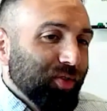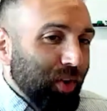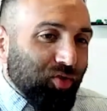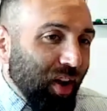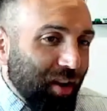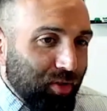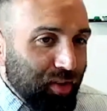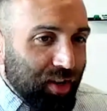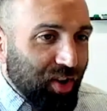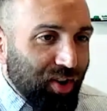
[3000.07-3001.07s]
where it's routed through the
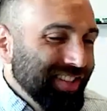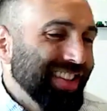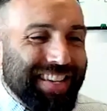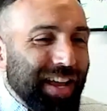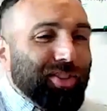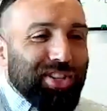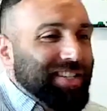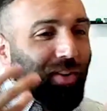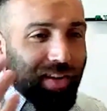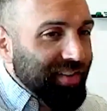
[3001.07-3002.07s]
attorneys and the seller just
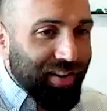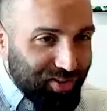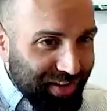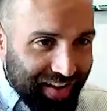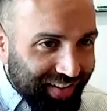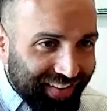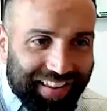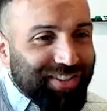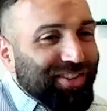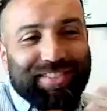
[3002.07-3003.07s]
still doesn't understand it.
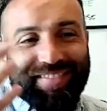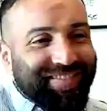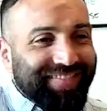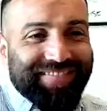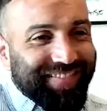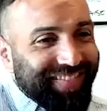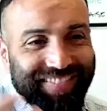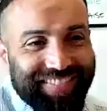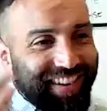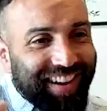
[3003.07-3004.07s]
Like, just,
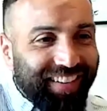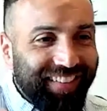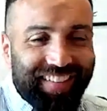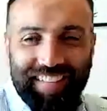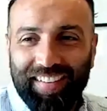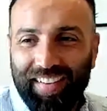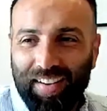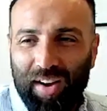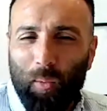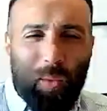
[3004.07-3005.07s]

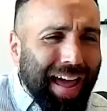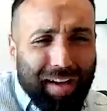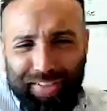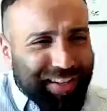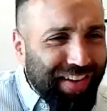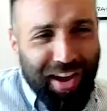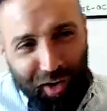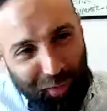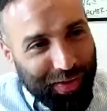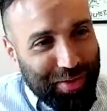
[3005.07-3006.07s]
wait, I have to leave
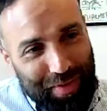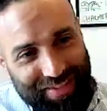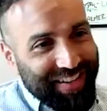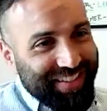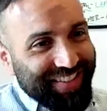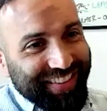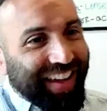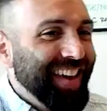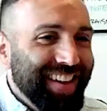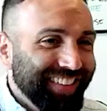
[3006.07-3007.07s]
AR with the business?
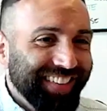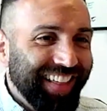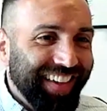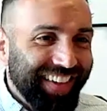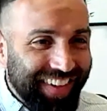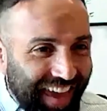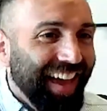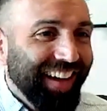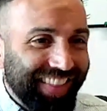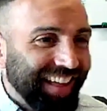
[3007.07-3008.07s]

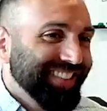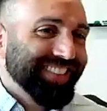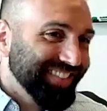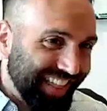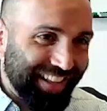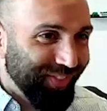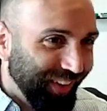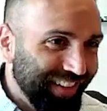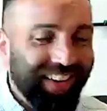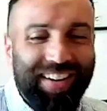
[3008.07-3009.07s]
Yeah, that's
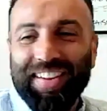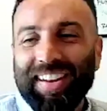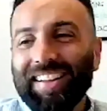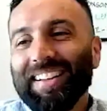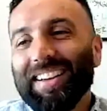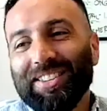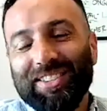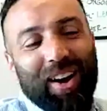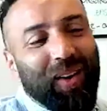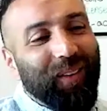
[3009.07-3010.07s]
part, you know what I mean?
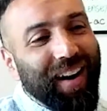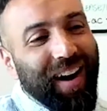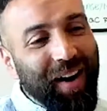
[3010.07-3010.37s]
So